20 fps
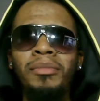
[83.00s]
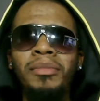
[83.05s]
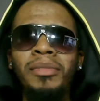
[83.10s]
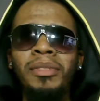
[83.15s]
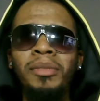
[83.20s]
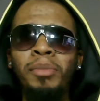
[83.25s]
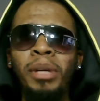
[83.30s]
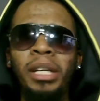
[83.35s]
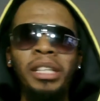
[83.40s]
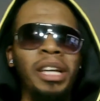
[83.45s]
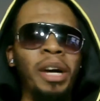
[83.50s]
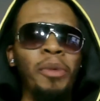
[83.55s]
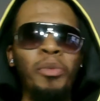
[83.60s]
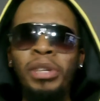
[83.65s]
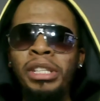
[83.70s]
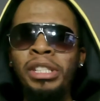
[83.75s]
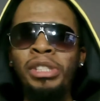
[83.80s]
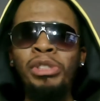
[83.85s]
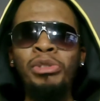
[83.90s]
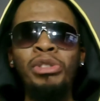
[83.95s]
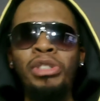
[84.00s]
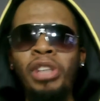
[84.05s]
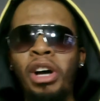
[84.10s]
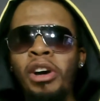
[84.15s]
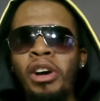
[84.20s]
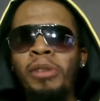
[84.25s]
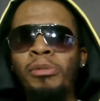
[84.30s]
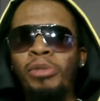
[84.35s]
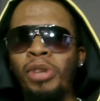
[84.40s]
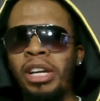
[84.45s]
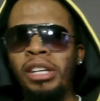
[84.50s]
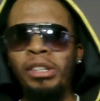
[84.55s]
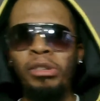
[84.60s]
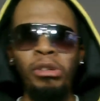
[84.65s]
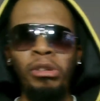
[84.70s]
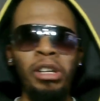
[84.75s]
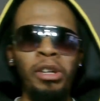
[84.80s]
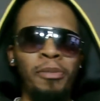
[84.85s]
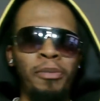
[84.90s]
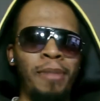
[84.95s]
But when you saw him try to do
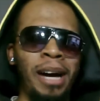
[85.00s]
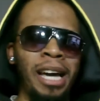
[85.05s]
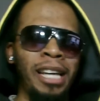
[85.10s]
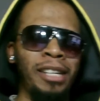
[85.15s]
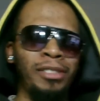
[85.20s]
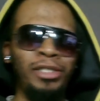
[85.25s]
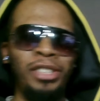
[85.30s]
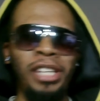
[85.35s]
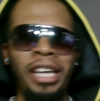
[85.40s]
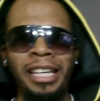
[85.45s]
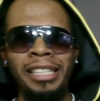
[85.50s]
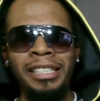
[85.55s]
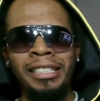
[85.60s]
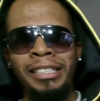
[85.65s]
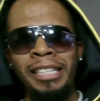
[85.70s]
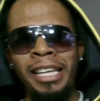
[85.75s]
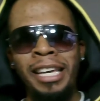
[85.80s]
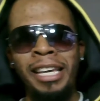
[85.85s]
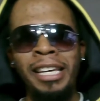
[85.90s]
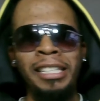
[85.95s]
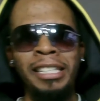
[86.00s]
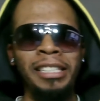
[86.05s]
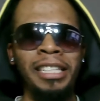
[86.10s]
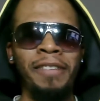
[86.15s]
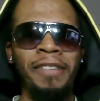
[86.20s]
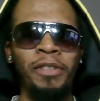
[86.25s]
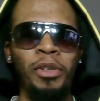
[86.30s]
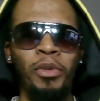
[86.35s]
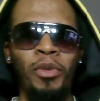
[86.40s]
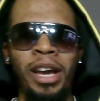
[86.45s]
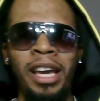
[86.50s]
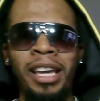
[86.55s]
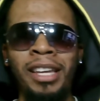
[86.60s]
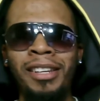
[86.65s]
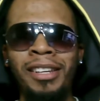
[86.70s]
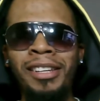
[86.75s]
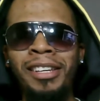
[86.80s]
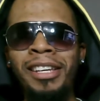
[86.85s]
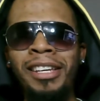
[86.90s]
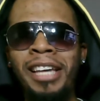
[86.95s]
the little Michael Jackson dance left to right,
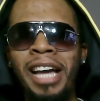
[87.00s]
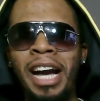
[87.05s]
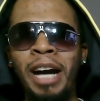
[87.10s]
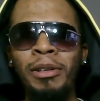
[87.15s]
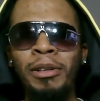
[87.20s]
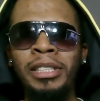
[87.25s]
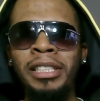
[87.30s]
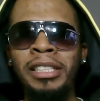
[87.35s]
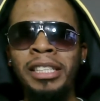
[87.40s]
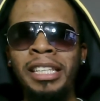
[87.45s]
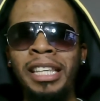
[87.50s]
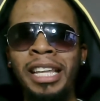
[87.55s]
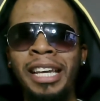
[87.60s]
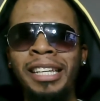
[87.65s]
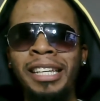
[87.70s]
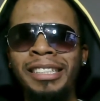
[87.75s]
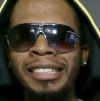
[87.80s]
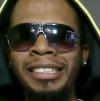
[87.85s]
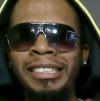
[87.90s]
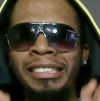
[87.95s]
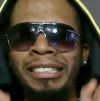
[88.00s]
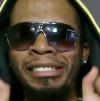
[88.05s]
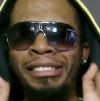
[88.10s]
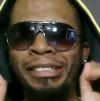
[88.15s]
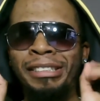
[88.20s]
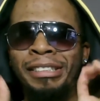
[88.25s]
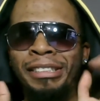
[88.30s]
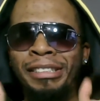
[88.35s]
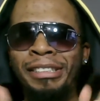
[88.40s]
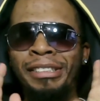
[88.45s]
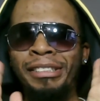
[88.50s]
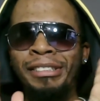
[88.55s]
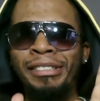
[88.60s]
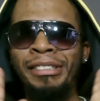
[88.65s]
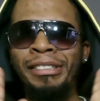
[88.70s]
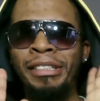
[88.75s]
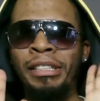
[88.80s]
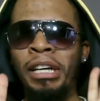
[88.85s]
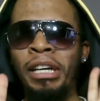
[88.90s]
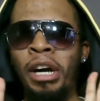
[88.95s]
I was sitting there like,
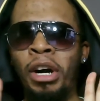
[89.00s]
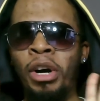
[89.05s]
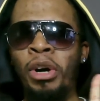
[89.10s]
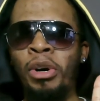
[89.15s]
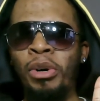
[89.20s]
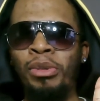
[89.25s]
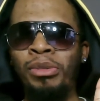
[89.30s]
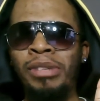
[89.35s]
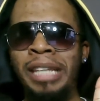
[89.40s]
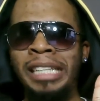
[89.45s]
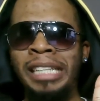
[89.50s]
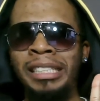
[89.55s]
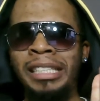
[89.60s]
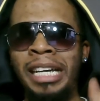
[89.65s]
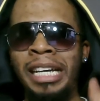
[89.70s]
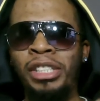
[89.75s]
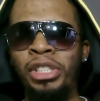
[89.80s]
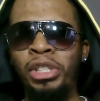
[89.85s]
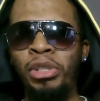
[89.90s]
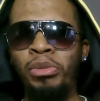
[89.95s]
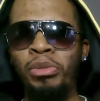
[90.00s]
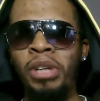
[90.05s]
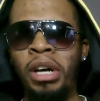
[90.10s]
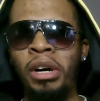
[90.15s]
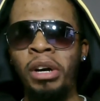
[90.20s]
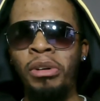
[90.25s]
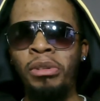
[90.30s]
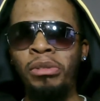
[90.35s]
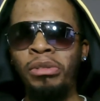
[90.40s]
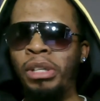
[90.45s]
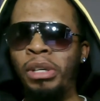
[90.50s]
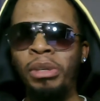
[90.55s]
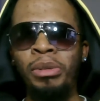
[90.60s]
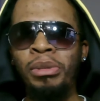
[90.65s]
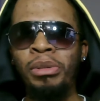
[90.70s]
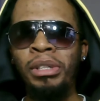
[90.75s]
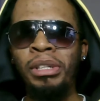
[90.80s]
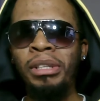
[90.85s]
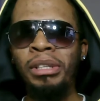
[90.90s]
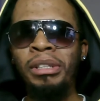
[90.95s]
no, that's not you, dog. Don't.
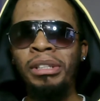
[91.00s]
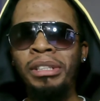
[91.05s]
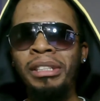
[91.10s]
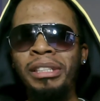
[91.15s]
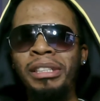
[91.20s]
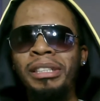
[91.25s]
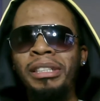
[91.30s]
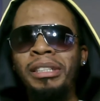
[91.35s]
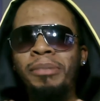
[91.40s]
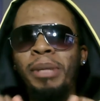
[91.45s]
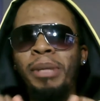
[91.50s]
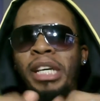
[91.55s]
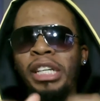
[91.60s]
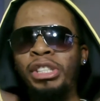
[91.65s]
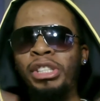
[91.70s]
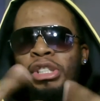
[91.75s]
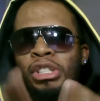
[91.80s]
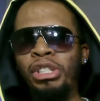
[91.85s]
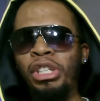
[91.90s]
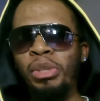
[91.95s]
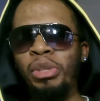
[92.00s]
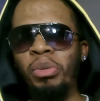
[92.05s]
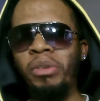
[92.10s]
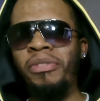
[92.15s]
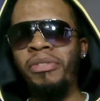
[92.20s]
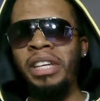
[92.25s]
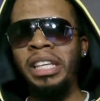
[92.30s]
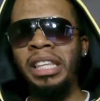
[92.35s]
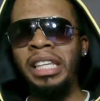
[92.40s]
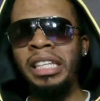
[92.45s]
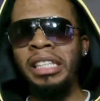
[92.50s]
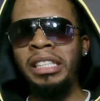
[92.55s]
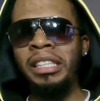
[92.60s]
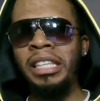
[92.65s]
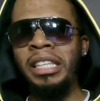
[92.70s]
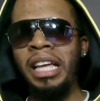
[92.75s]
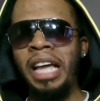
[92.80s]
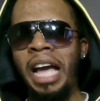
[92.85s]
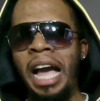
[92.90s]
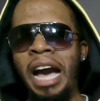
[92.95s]
Because you're just revealing
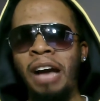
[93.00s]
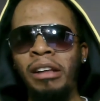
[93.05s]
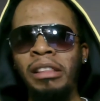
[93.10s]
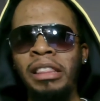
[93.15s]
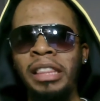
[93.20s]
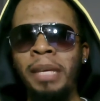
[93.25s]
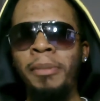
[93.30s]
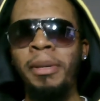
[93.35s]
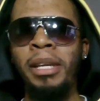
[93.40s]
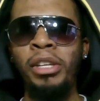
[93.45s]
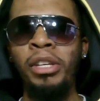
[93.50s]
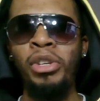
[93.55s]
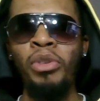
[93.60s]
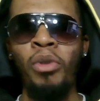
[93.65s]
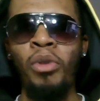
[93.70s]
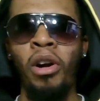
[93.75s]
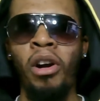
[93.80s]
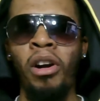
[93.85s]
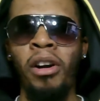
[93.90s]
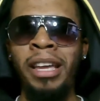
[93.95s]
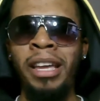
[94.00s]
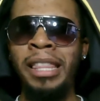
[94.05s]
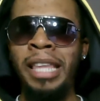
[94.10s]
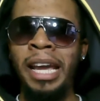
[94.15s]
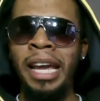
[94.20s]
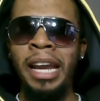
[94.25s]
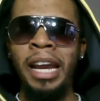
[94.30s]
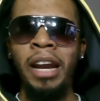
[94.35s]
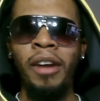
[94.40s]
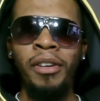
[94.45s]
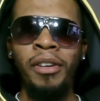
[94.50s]
how limited you are in that area.